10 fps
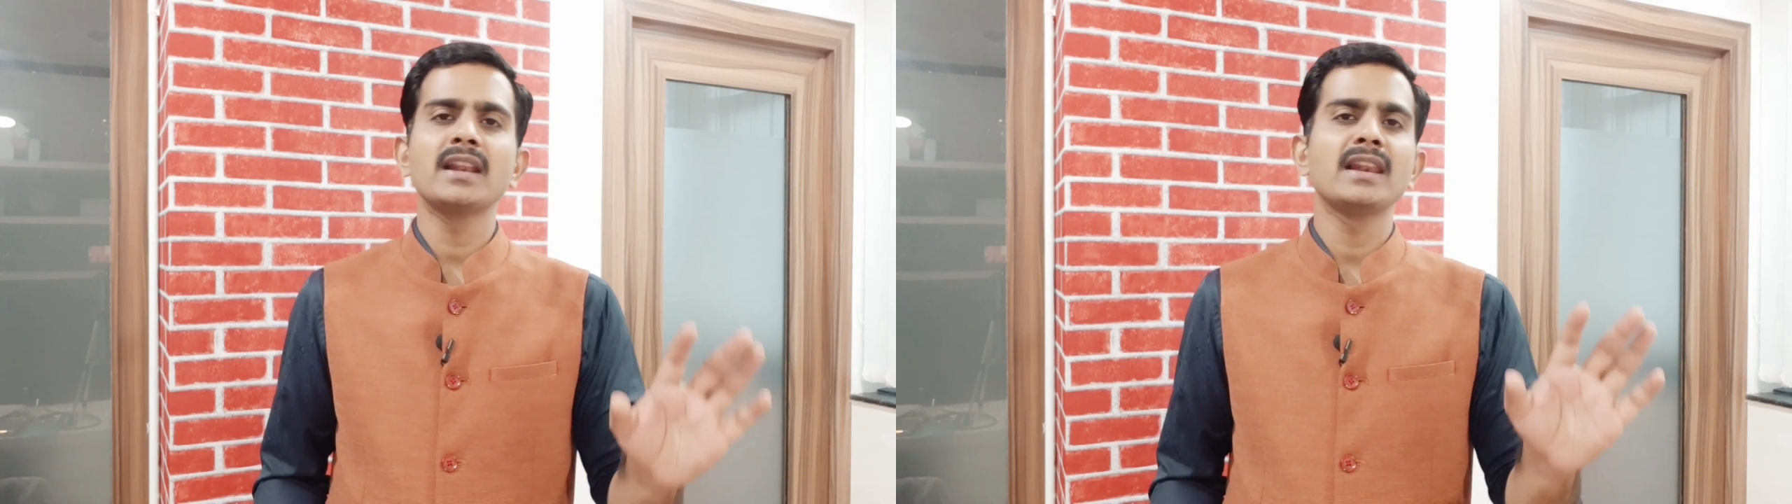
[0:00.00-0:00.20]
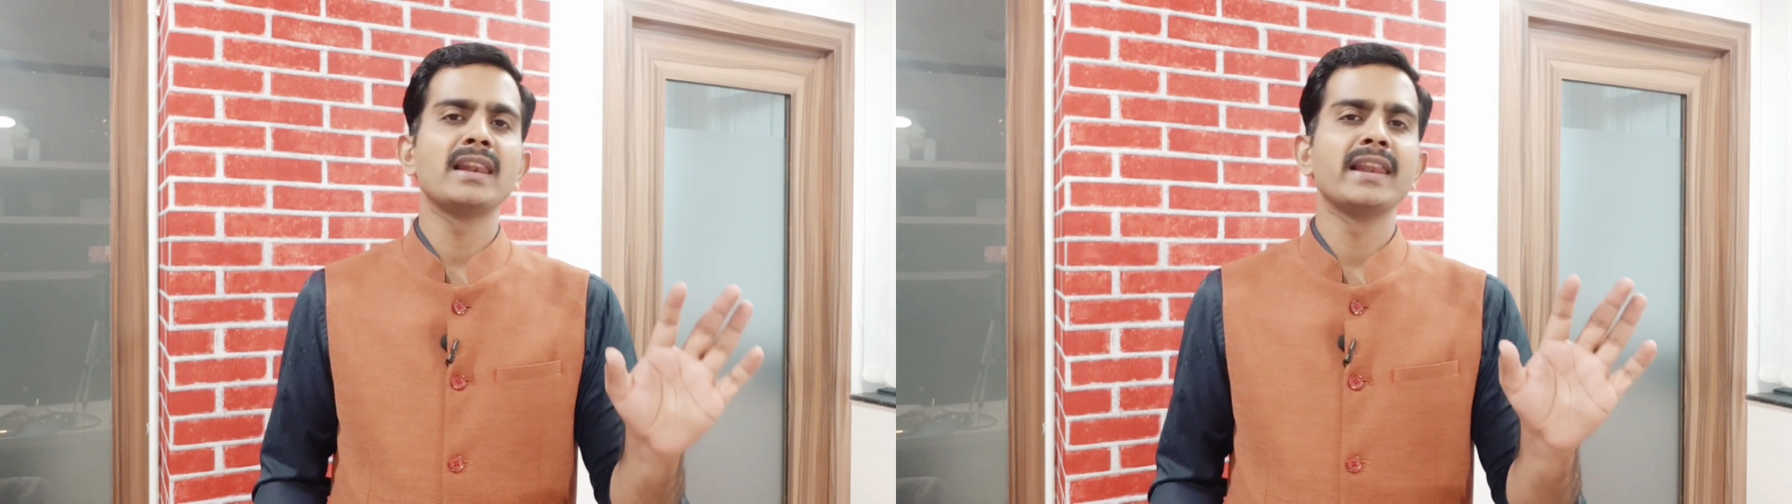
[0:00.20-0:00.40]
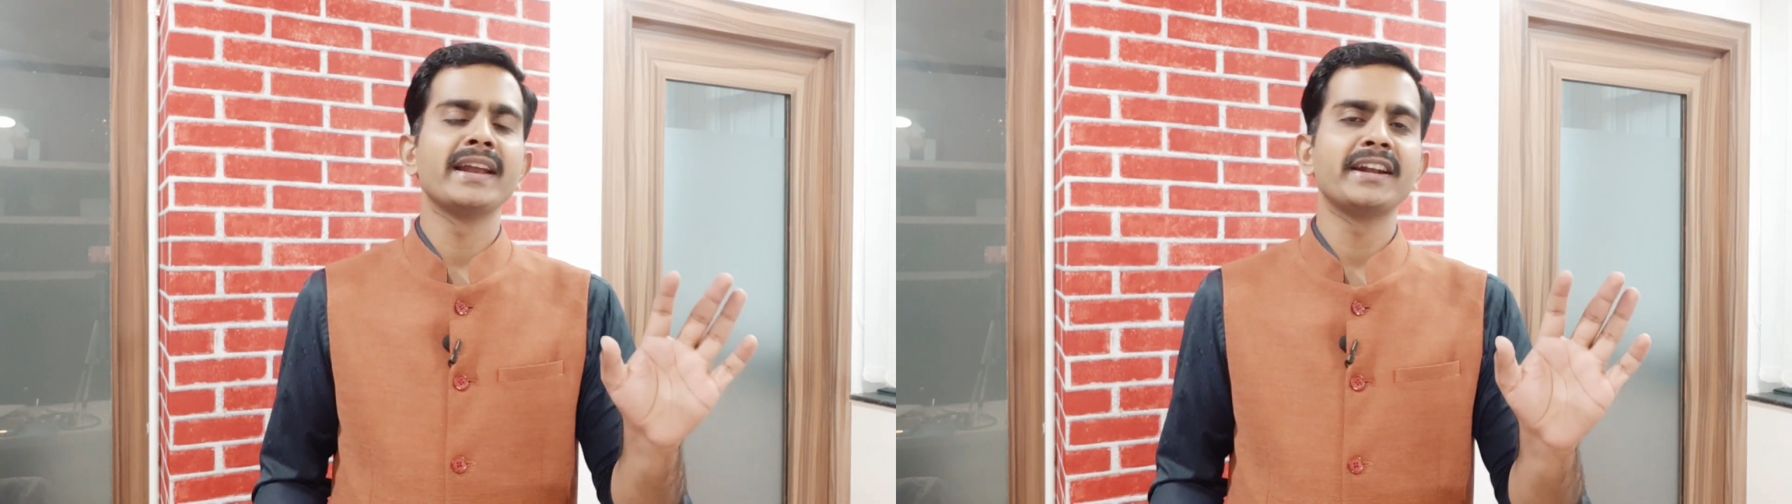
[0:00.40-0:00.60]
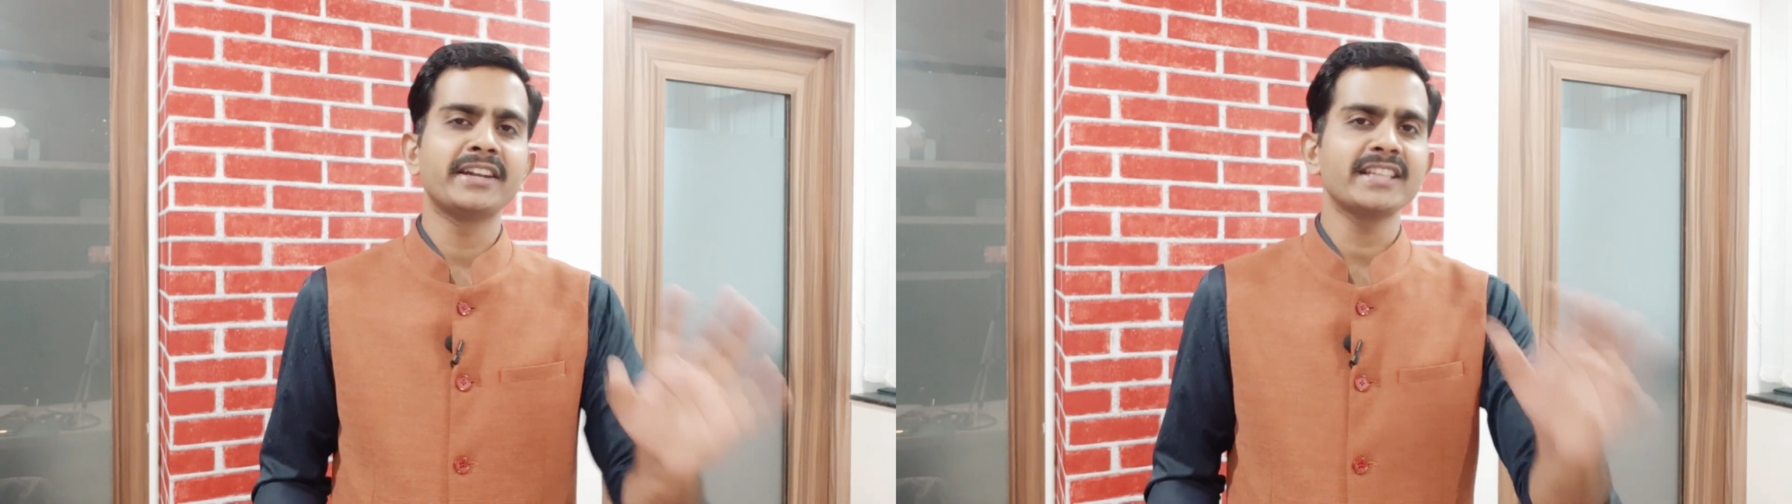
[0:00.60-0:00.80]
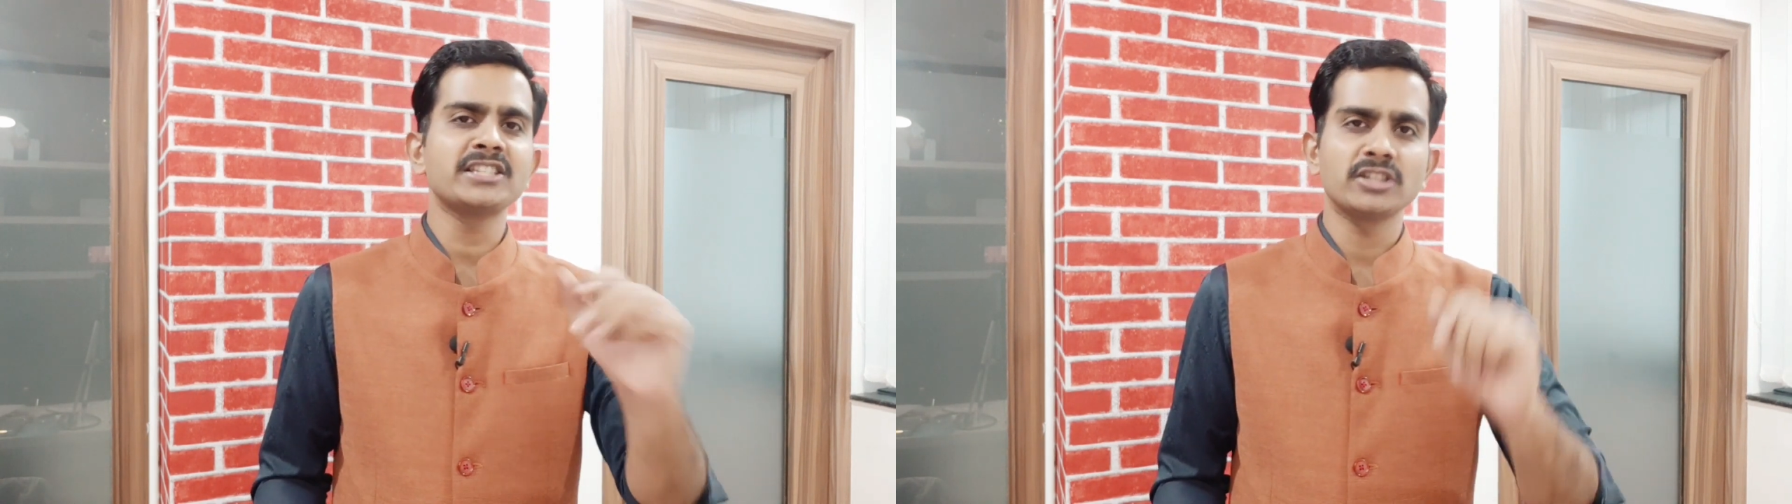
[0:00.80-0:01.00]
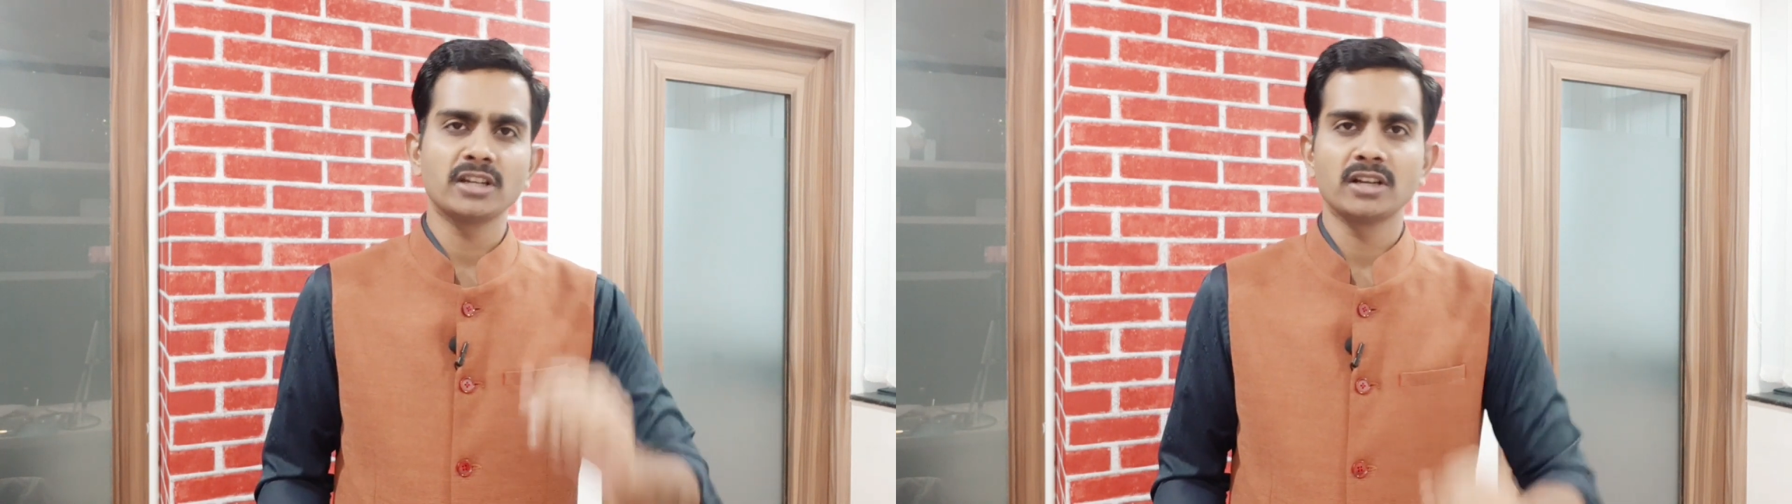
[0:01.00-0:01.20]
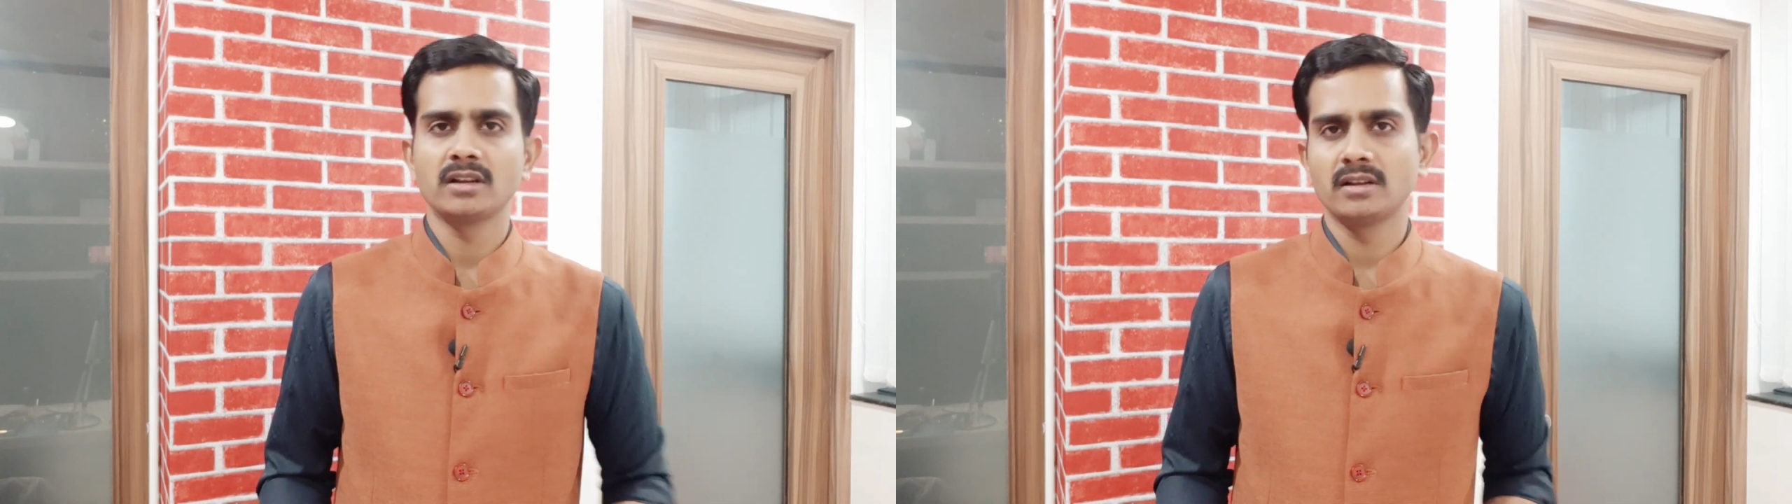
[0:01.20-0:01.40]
latest